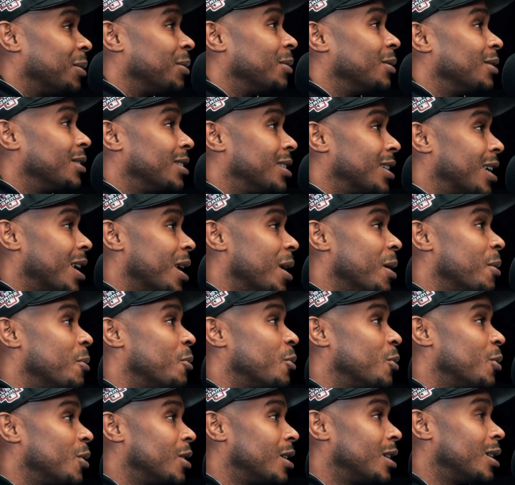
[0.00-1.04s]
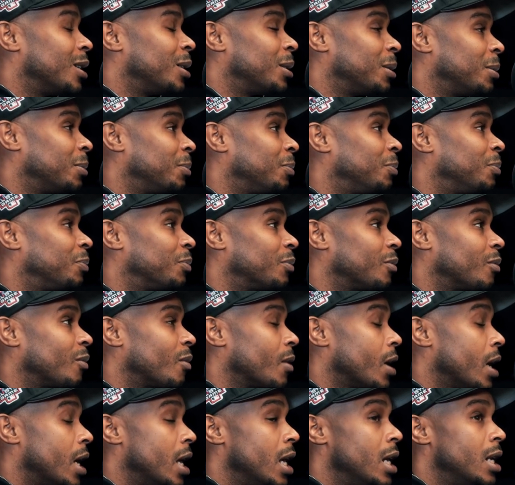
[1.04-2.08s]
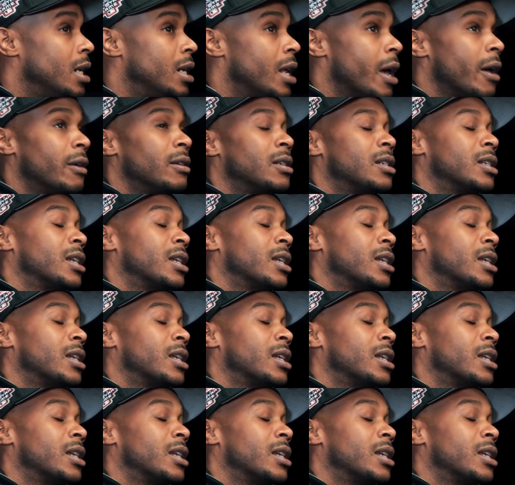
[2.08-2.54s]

yeah. Scheme. Um, he de-